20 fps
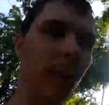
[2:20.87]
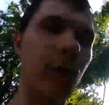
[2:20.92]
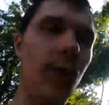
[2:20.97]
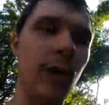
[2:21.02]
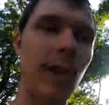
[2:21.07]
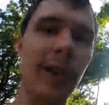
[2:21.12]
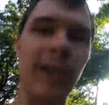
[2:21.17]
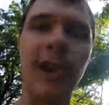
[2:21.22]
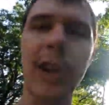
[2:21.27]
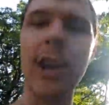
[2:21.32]
do
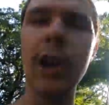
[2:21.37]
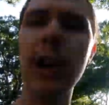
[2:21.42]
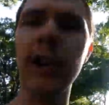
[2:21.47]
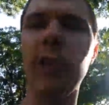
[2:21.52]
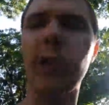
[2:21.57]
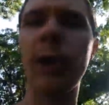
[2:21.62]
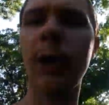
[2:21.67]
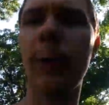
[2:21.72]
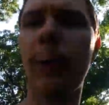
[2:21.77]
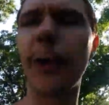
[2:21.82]
these.
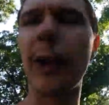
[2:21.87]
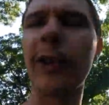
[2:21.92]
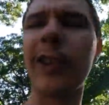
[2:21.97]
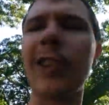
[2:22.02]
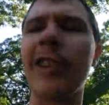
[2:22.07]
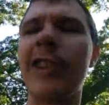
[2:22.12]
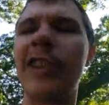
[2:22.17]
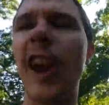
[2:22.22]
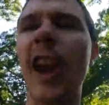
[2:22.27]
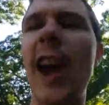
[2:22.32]
So if there's a
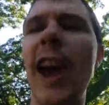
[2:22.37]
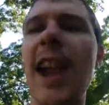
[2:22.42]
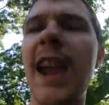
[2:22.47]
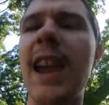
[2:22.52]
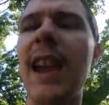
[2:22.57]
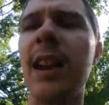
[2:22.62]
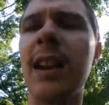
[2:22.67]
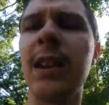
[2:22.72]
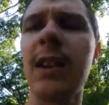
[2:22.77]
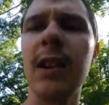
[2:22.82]

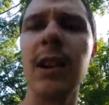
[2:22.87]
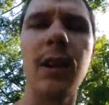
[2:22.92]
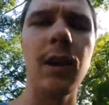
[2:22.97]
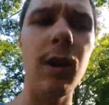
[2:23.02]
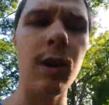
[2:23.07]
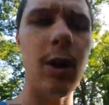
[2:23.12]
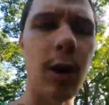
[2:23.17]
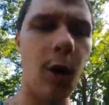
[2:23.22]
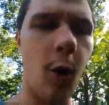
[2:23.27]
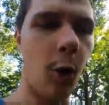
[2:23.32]
day
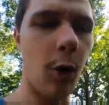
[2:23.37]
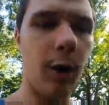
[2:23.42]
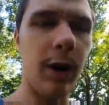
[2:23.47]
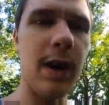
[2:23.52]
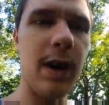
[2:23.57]
or